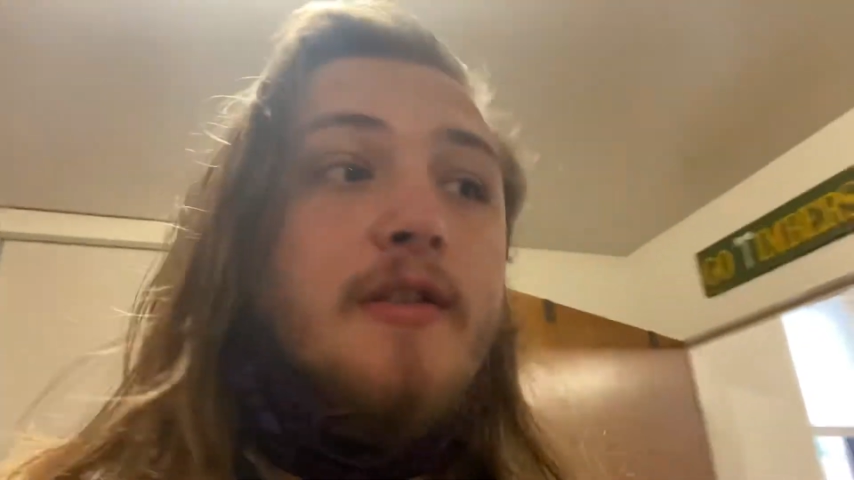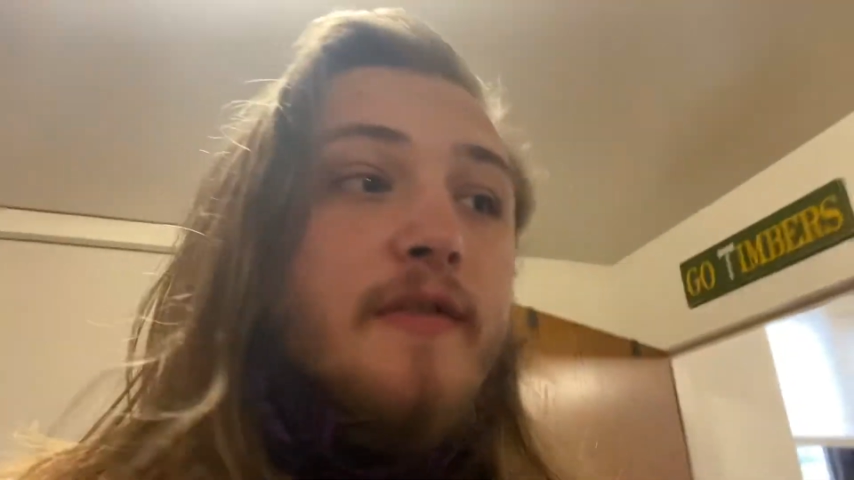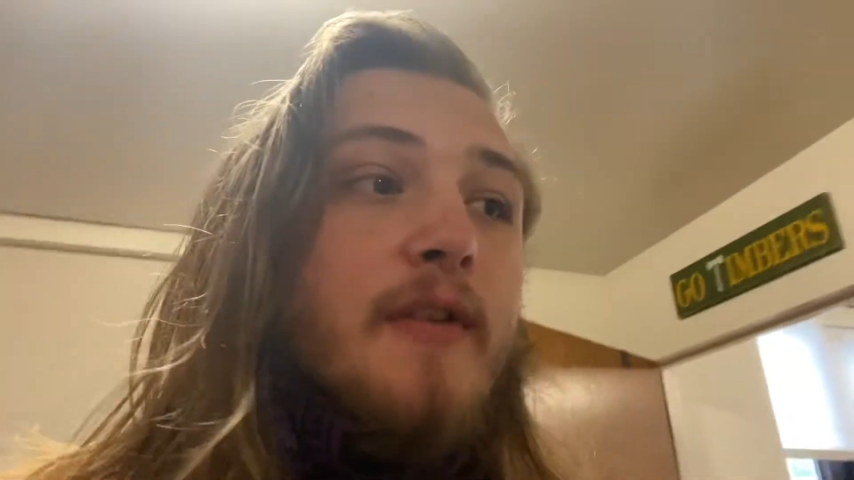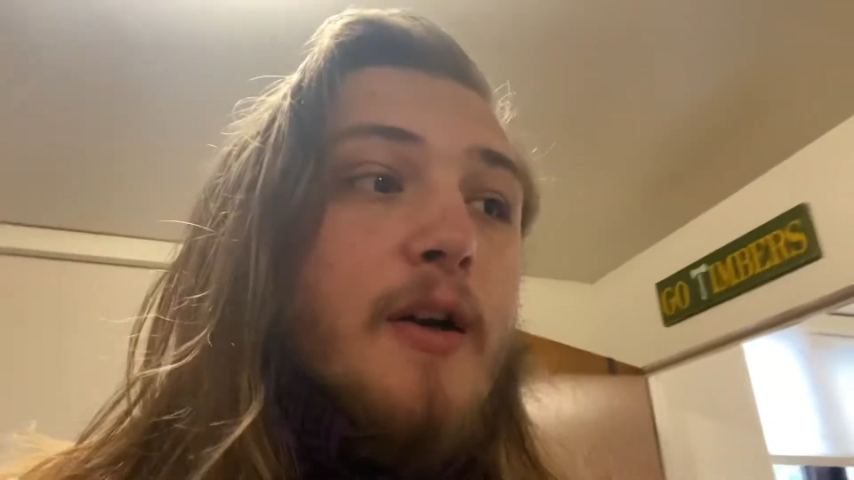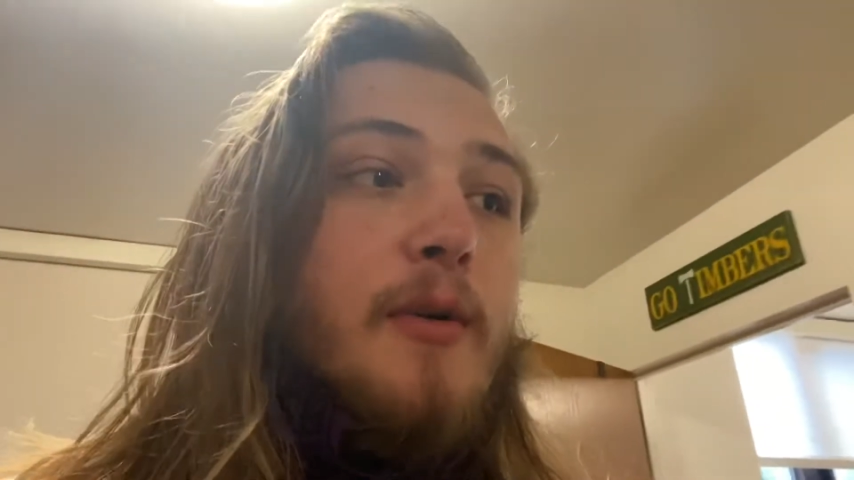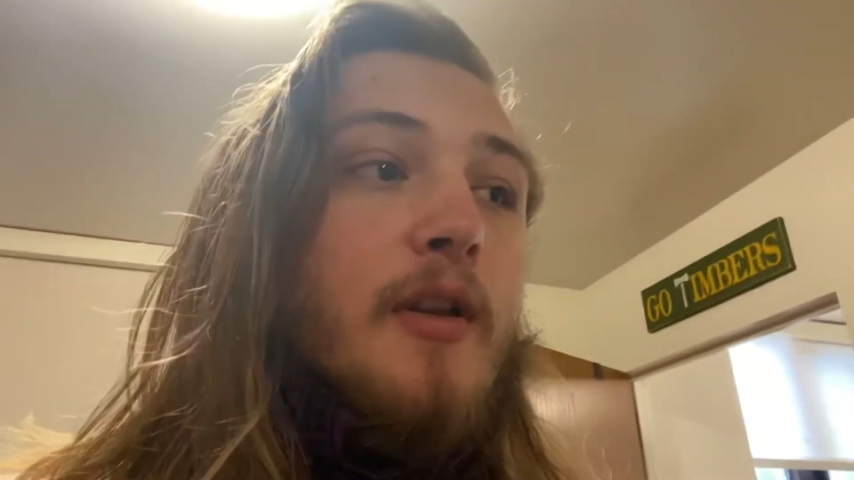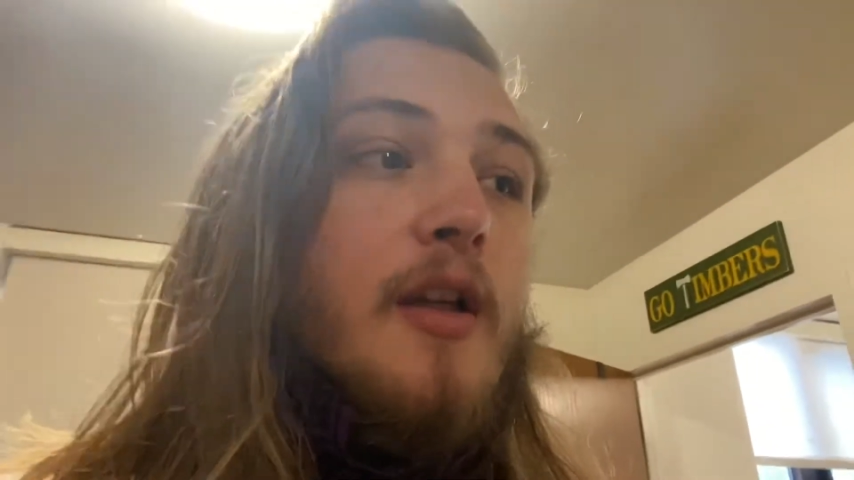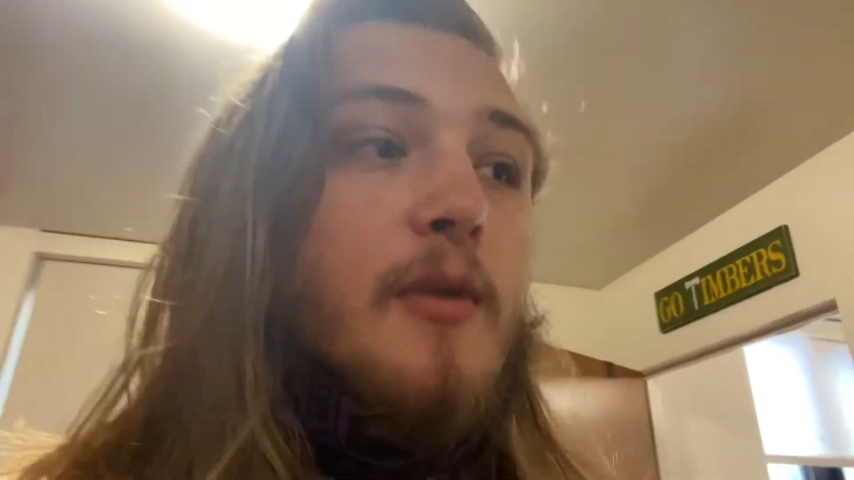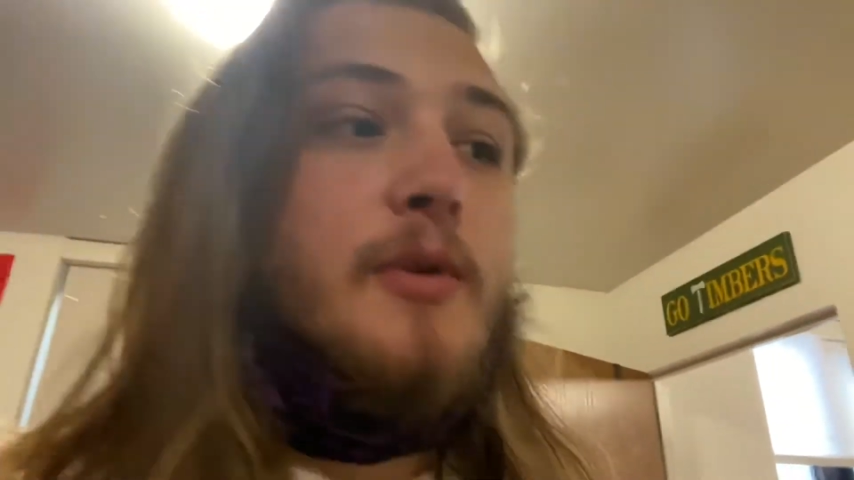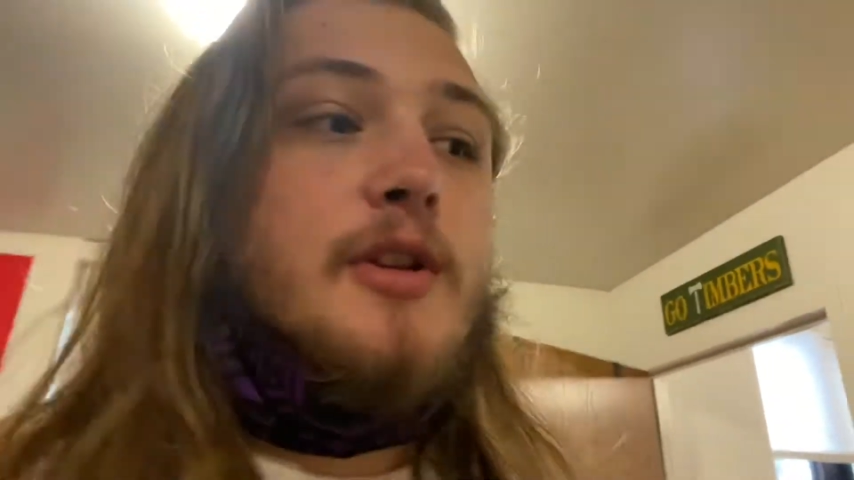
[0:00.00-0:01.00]
following
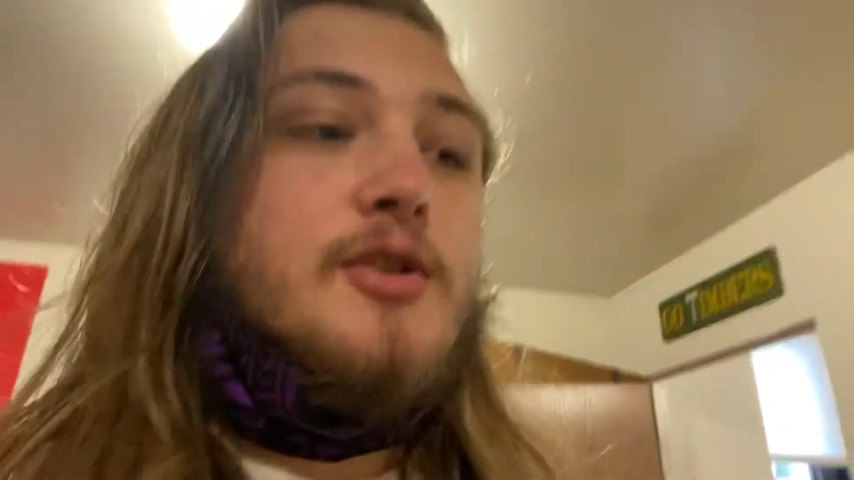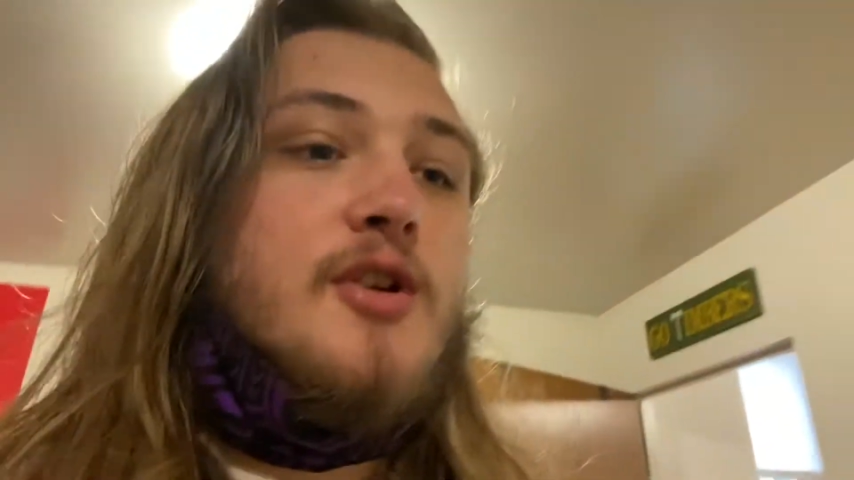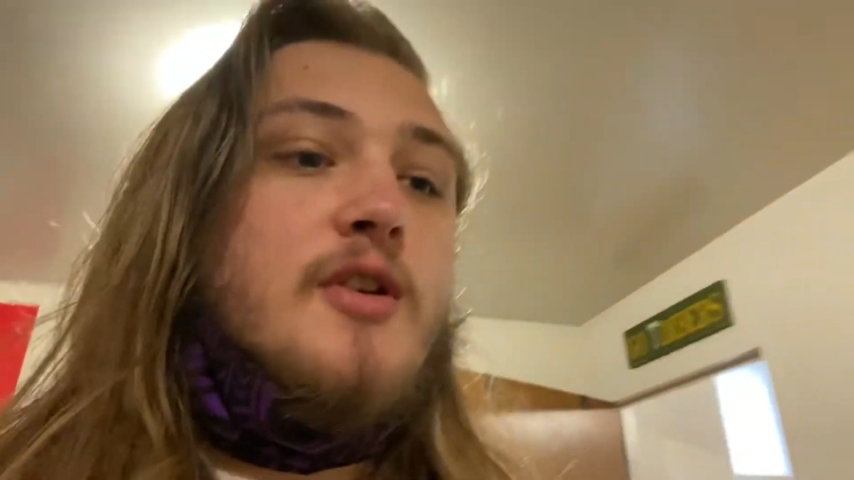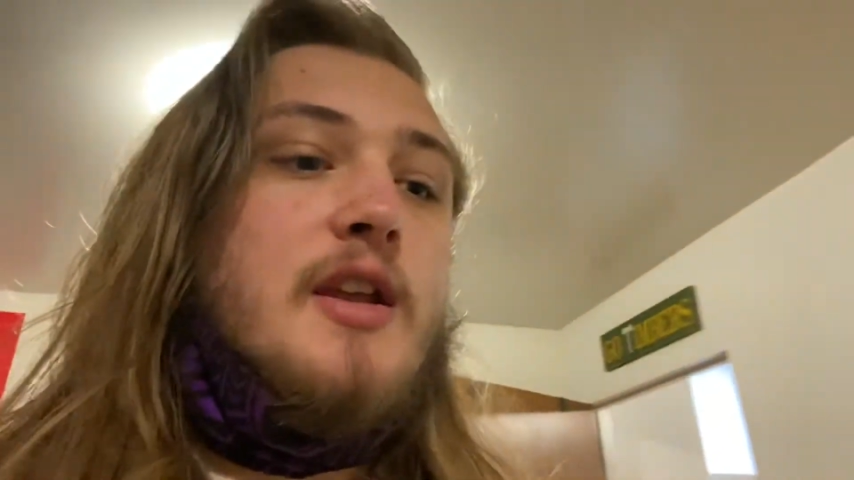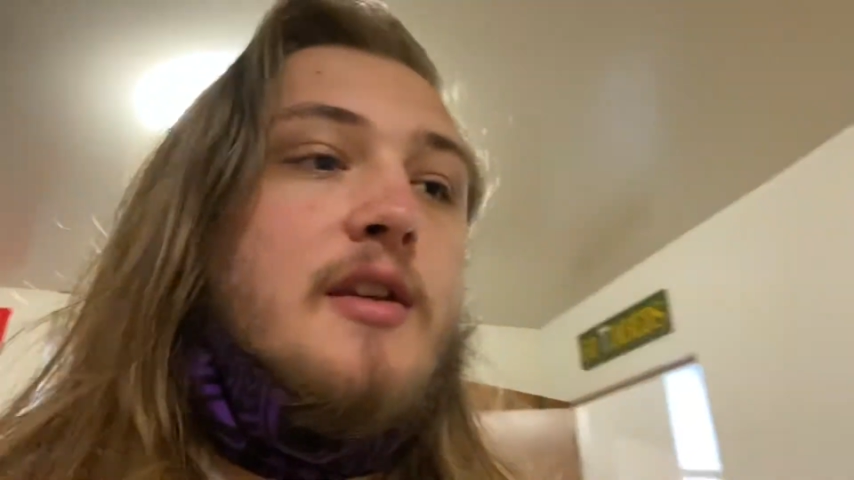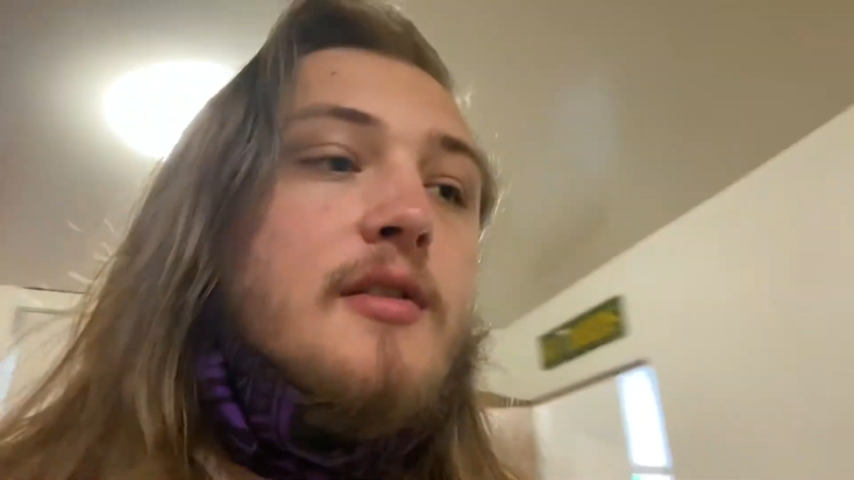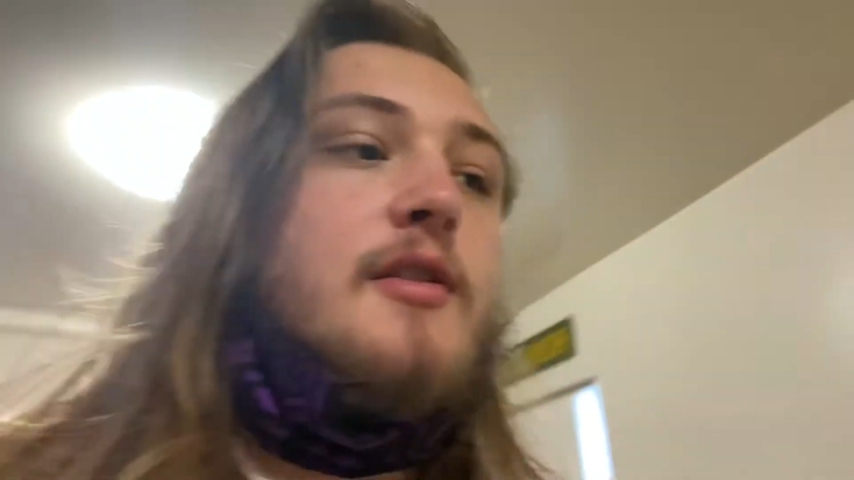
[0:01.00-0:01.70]
along with the journey.